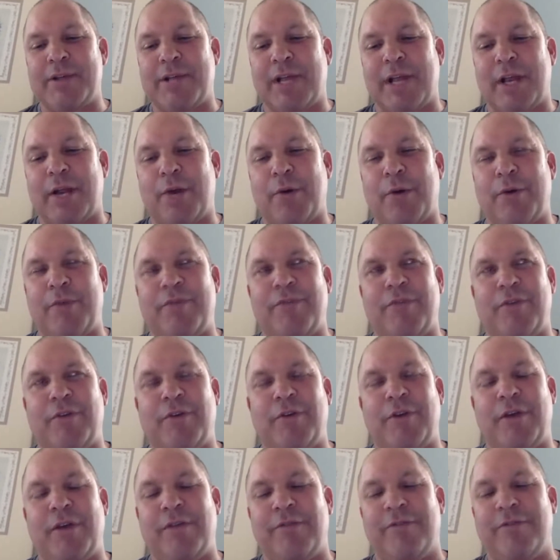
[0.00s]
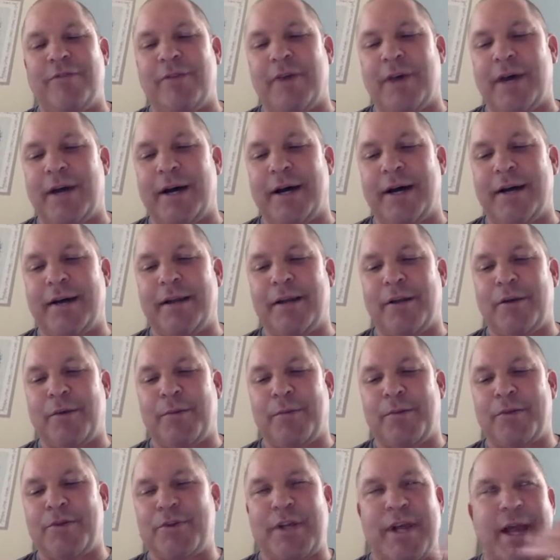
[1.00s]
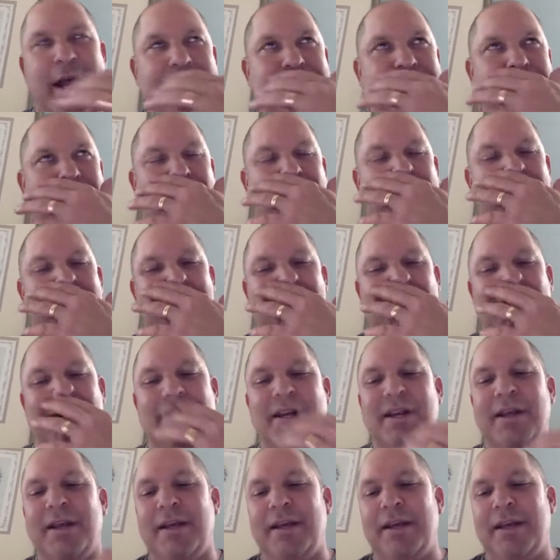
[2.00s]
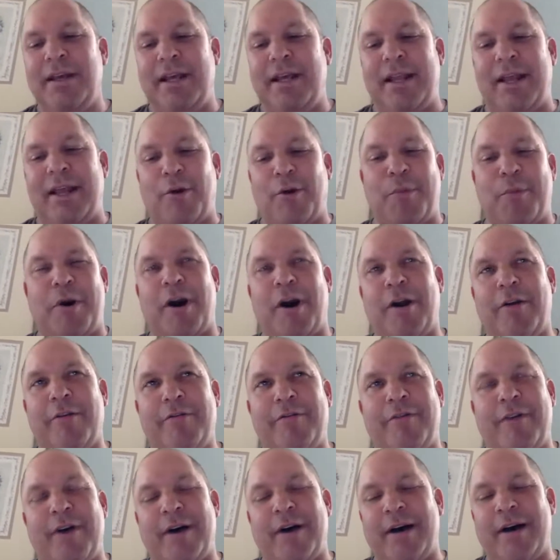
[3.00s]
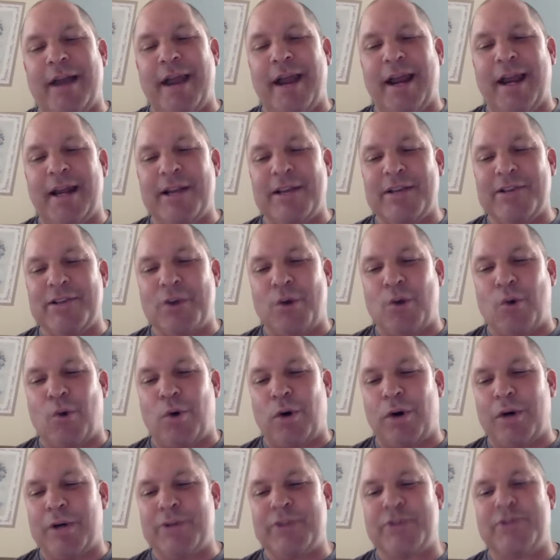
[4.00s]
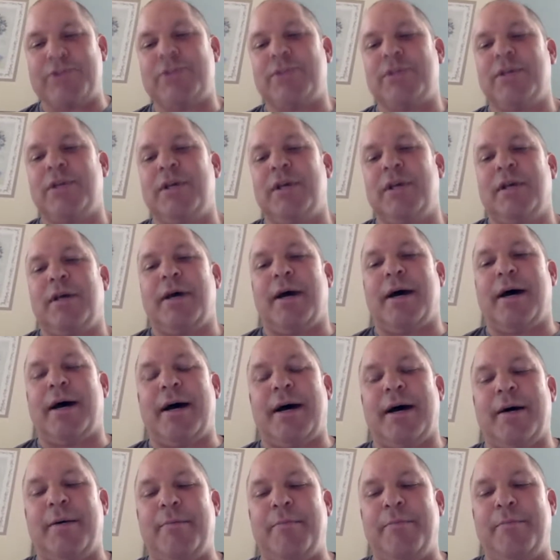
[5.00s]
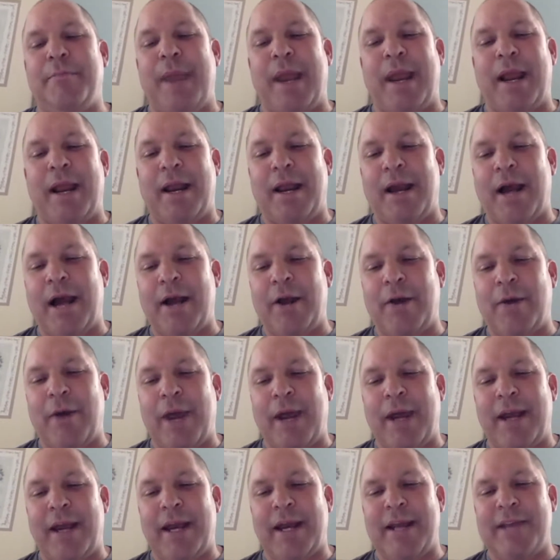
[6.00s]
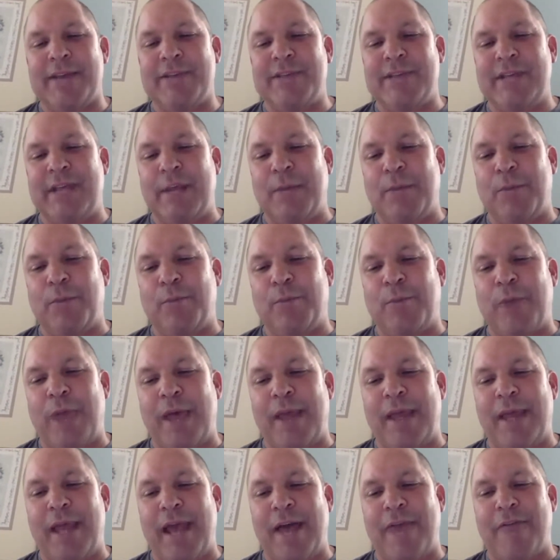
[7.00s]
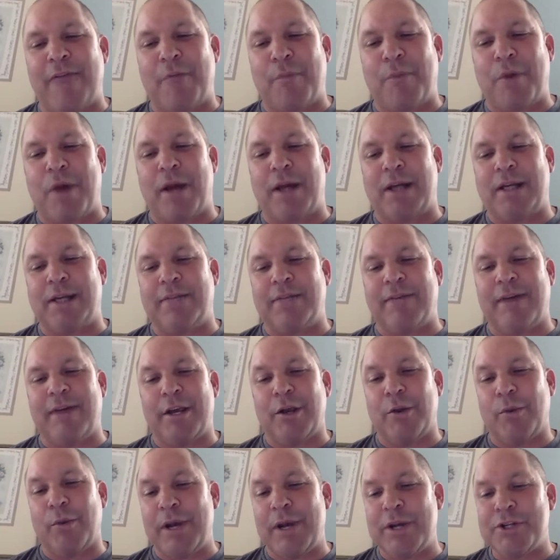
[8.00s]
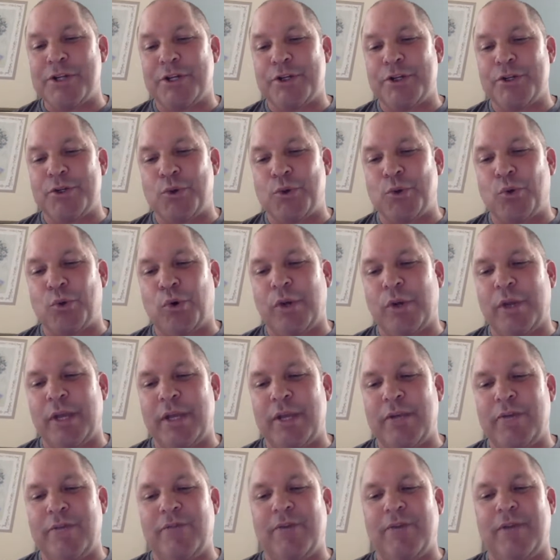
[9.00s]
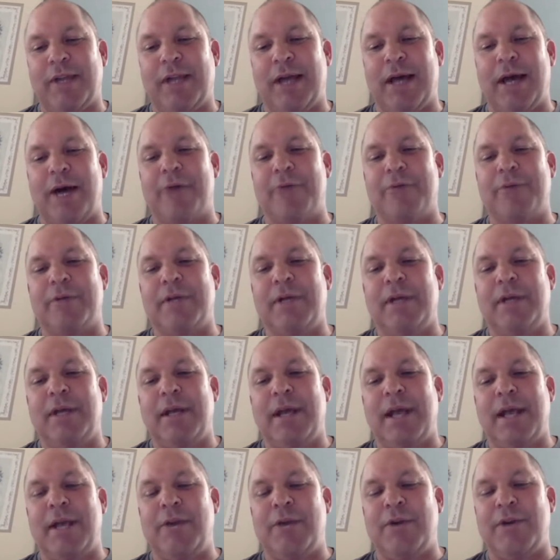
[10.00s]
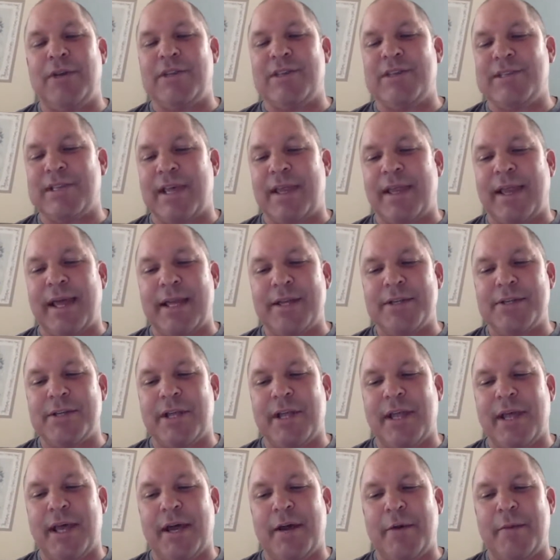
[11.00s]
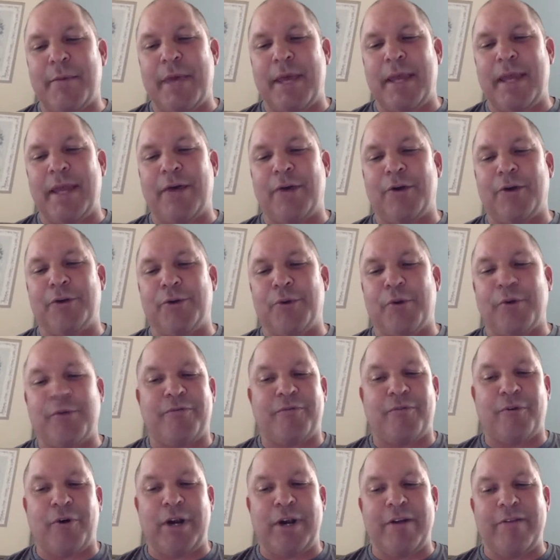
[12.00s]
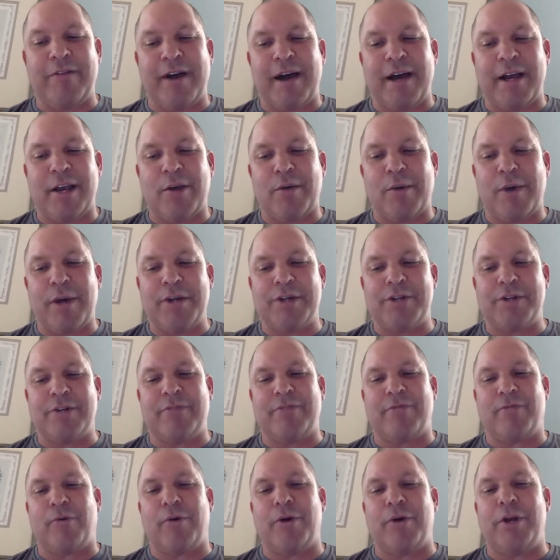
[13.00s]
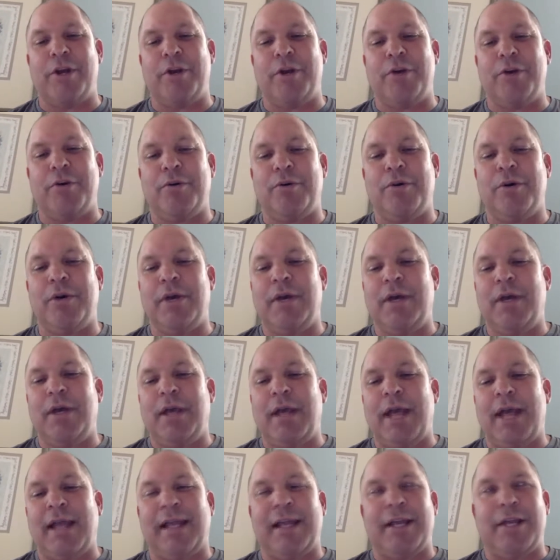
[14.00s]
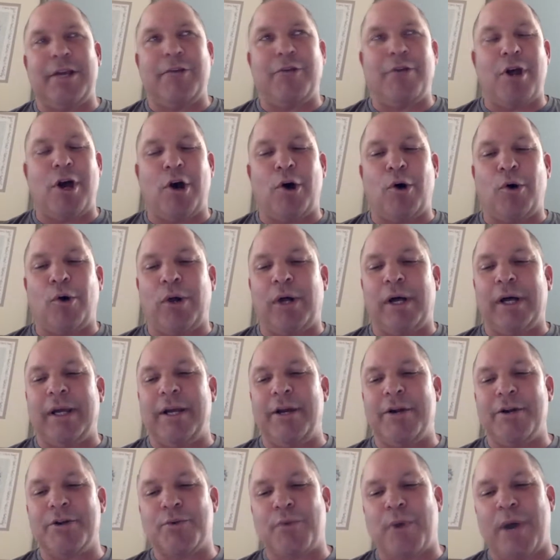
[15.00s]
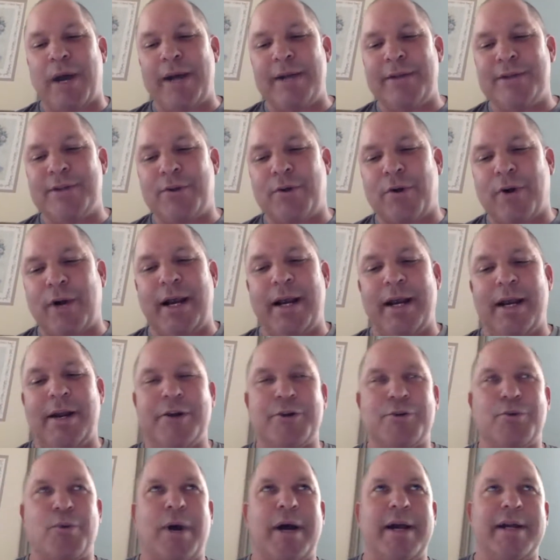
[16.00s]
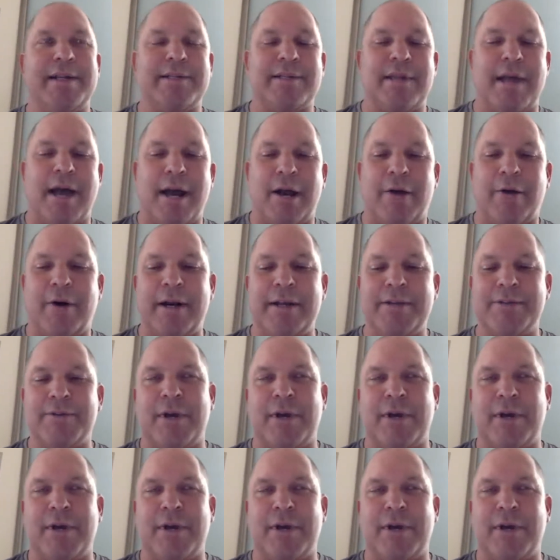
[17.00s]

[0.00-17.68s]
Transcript: I know if the person that asked the question, they're part of Andy's course, and I know Andy and his team, they have a product evaluation tool that you fill out, and you can send that to them, and they'll do a free evaluation for you and let you know, here's why it's great, here's why it's not great.